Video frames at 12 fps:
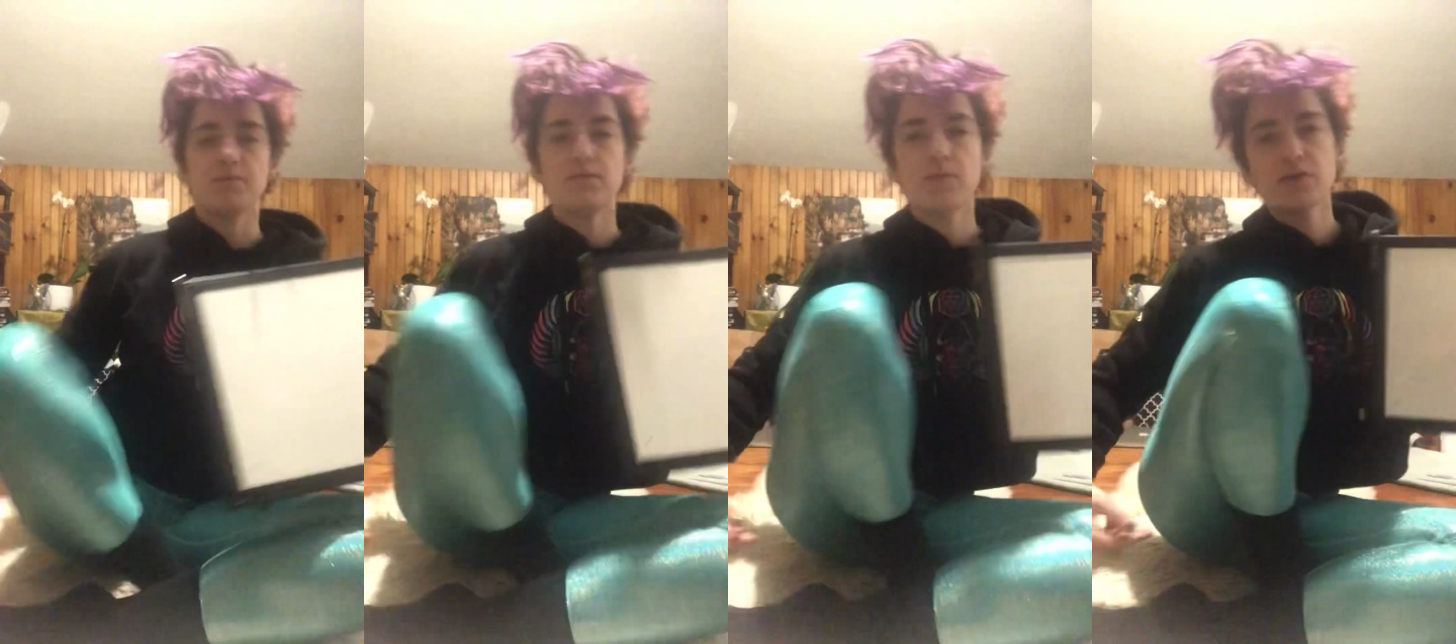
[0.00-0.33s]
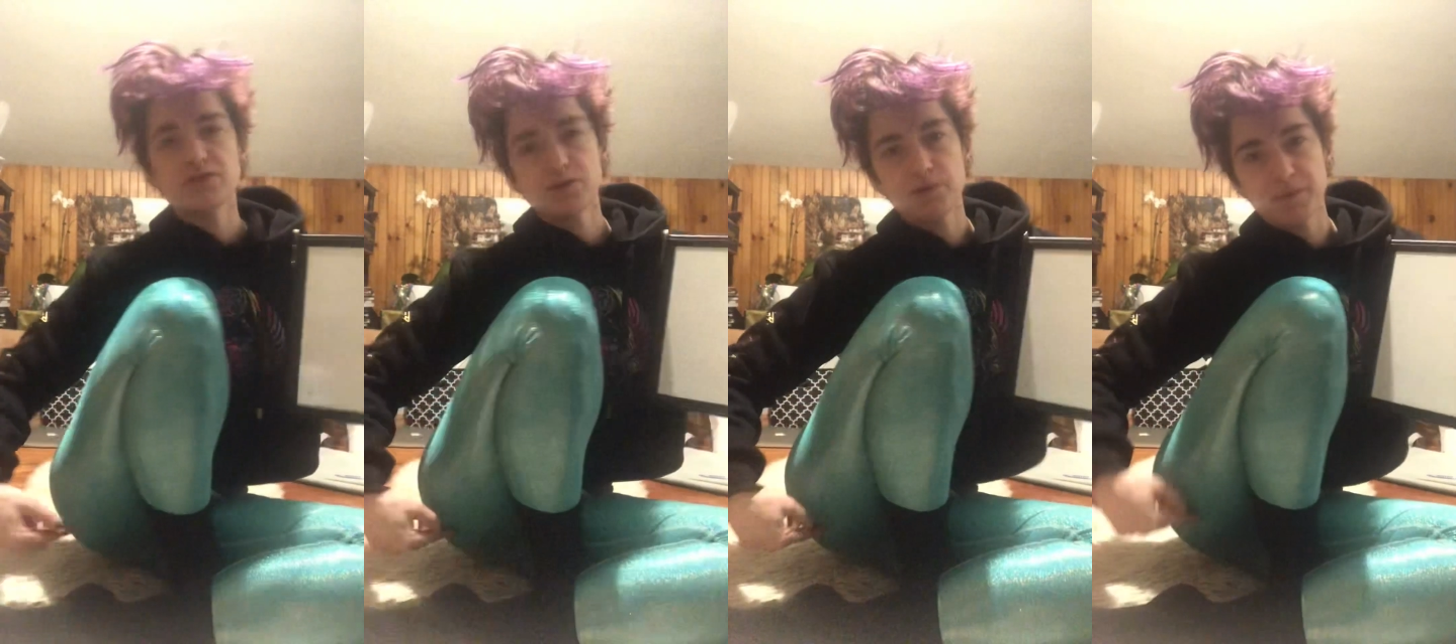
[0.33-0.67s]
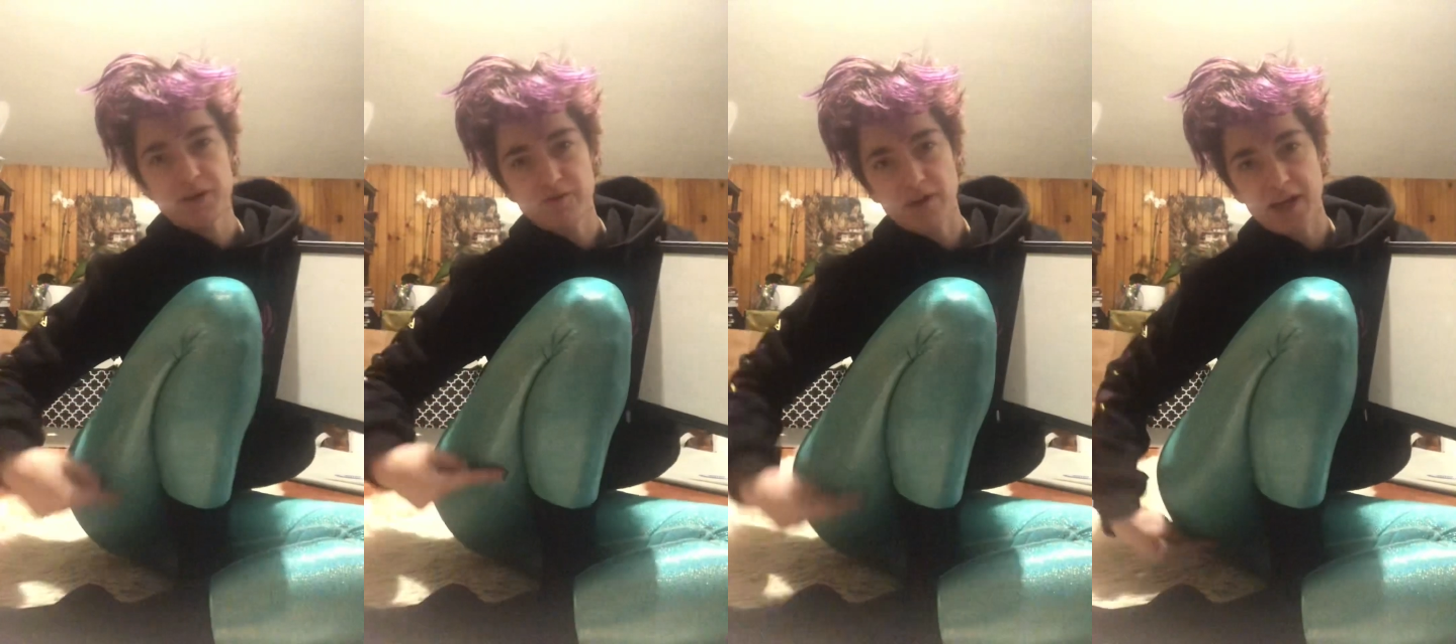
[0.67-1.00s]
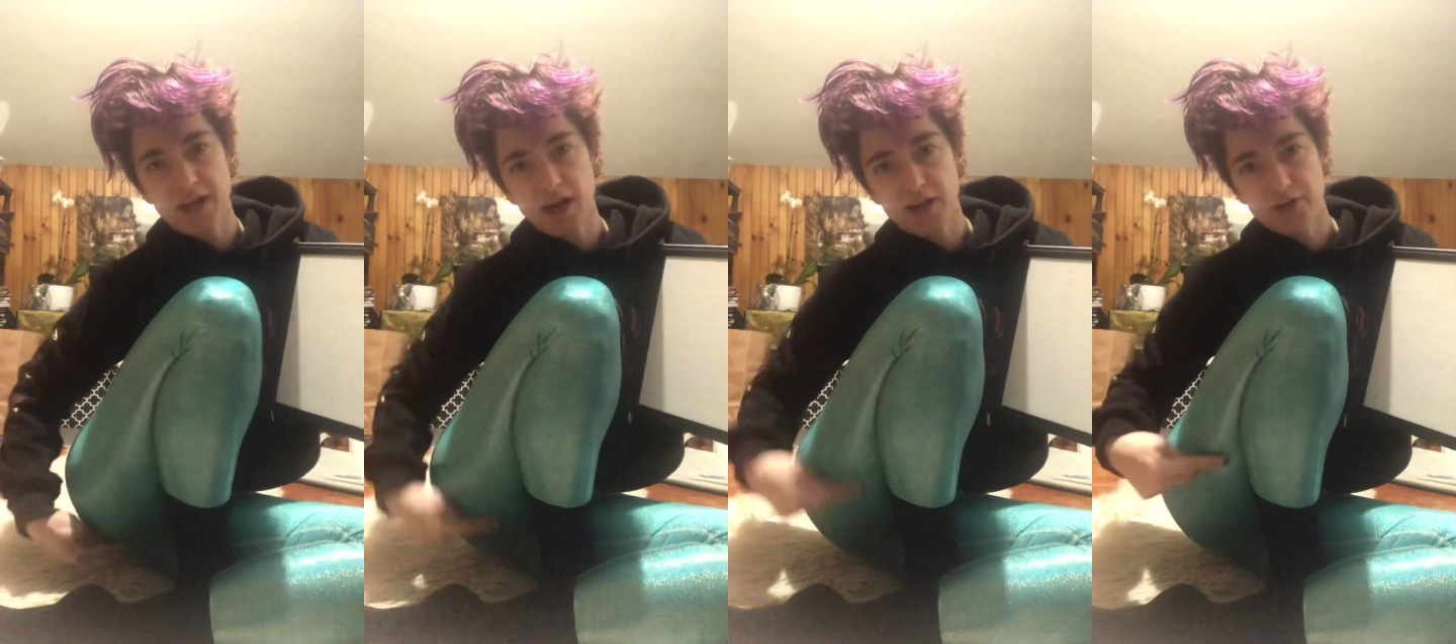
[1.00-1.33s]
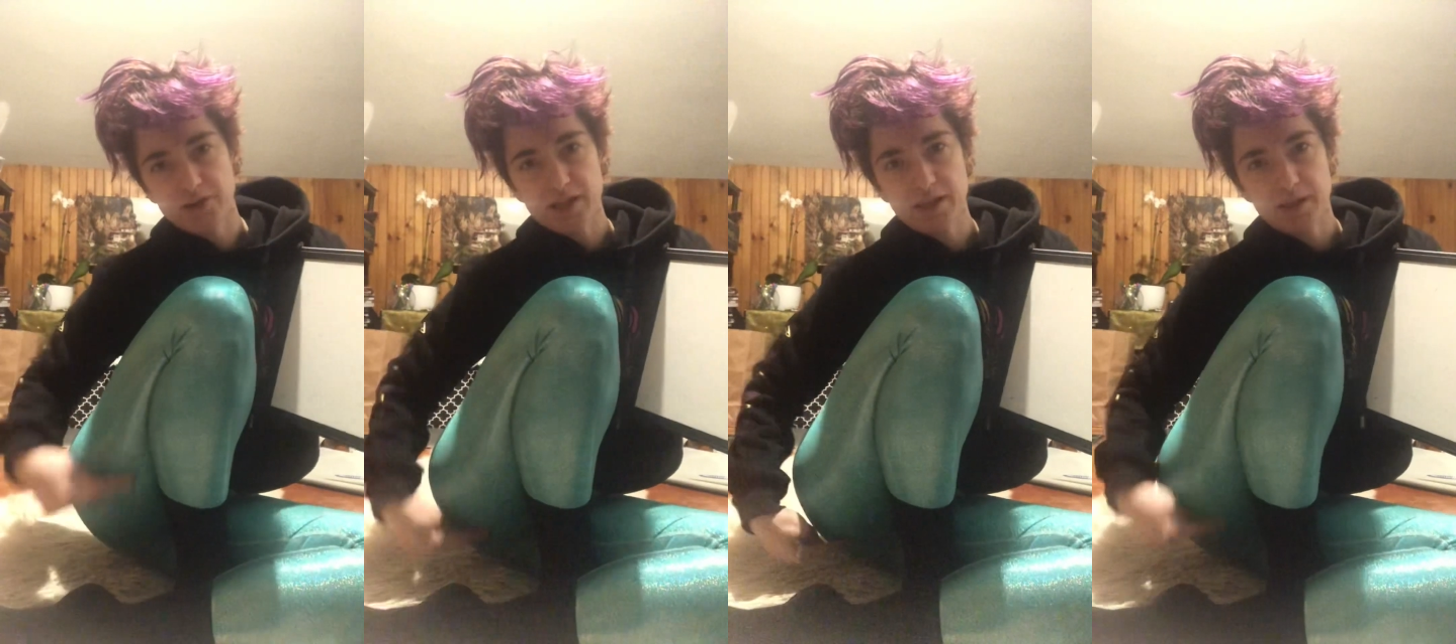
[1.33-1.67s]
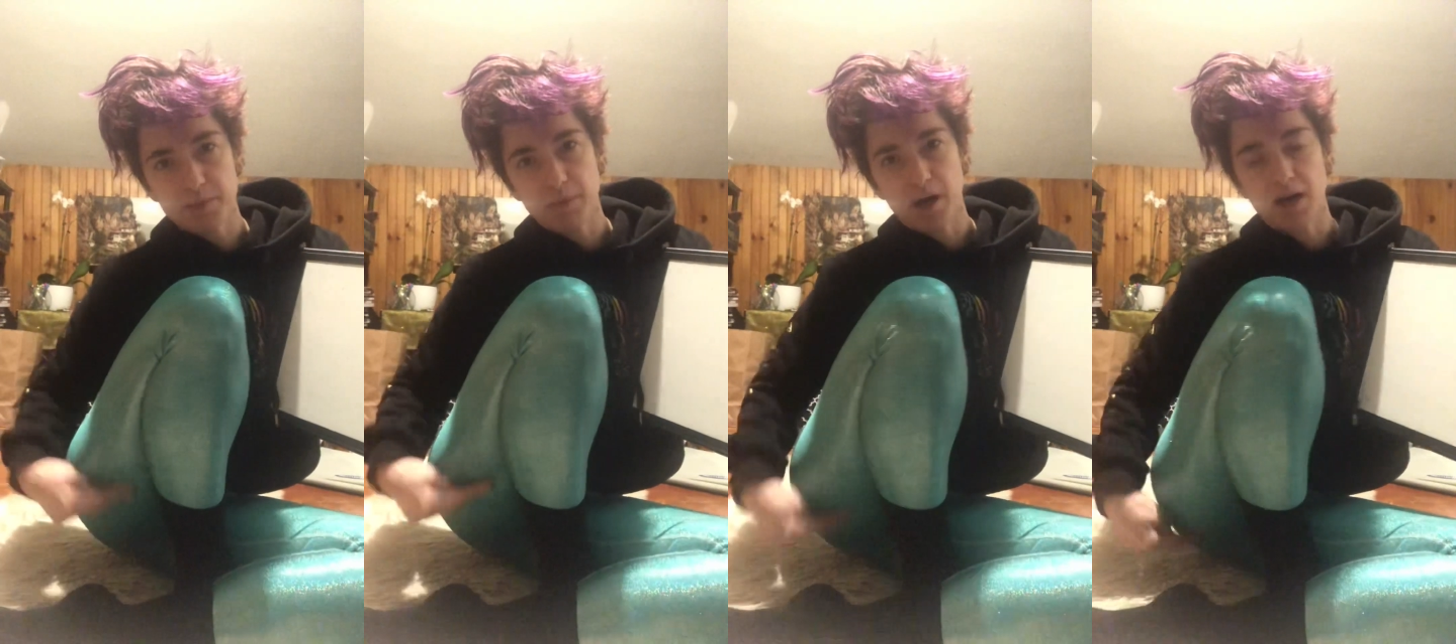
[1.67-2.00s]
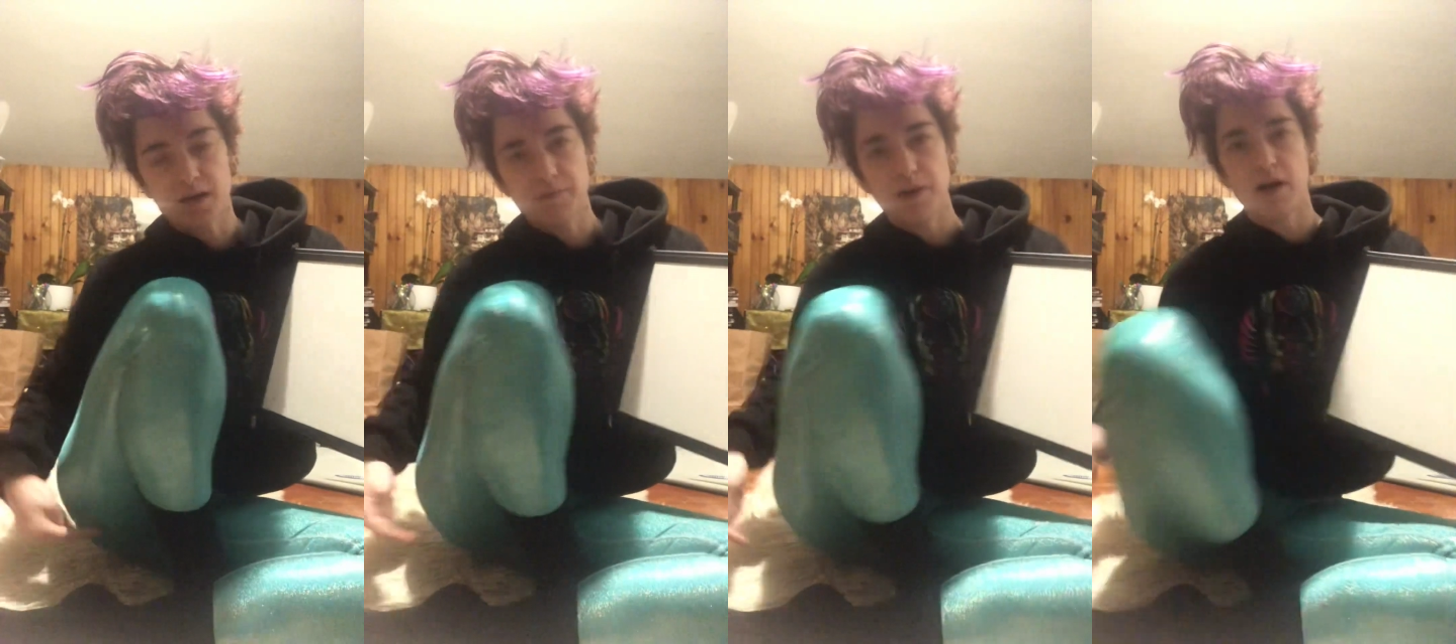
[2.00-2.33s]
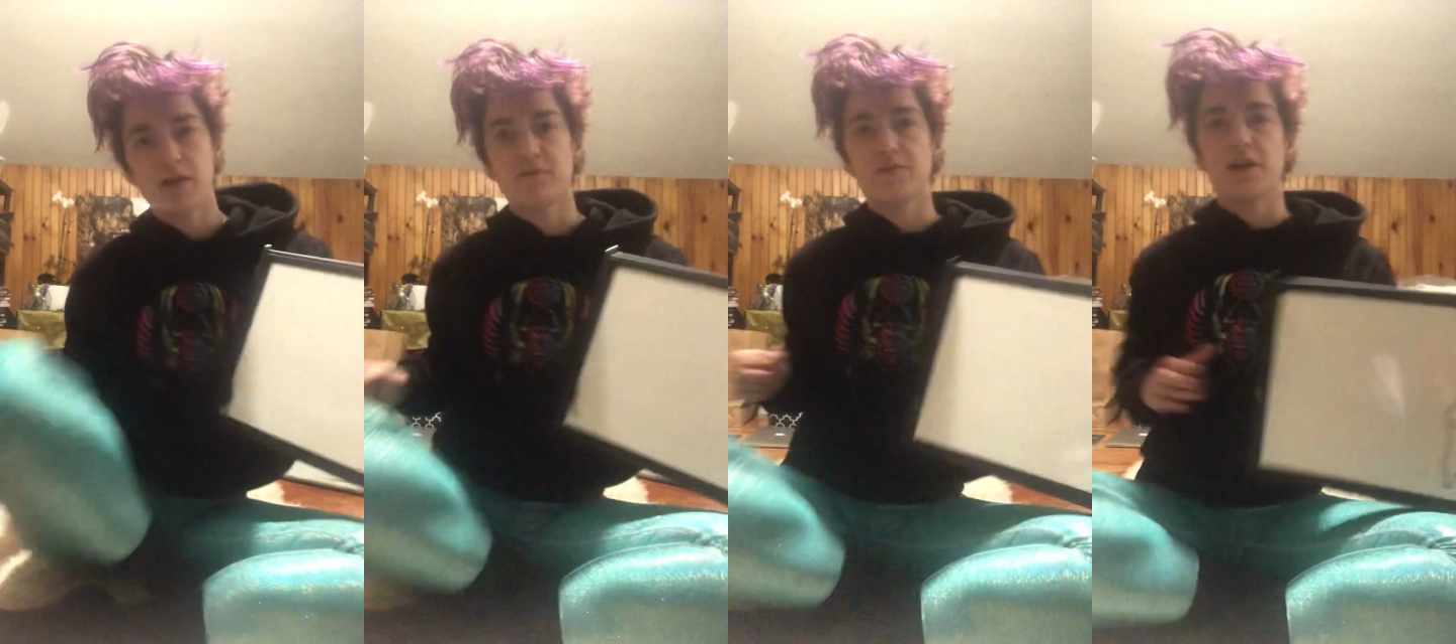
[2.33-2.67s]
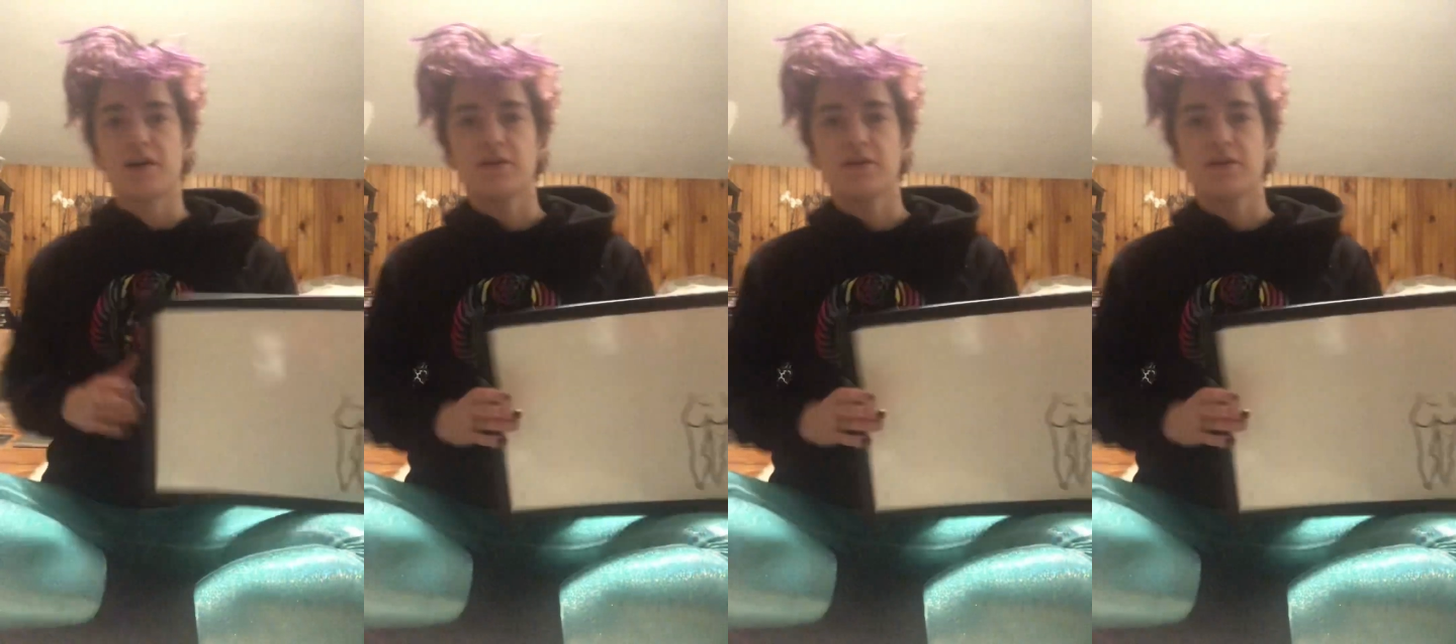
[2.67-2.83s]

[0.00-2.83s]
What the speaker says: mostly women find underneath the bottom of their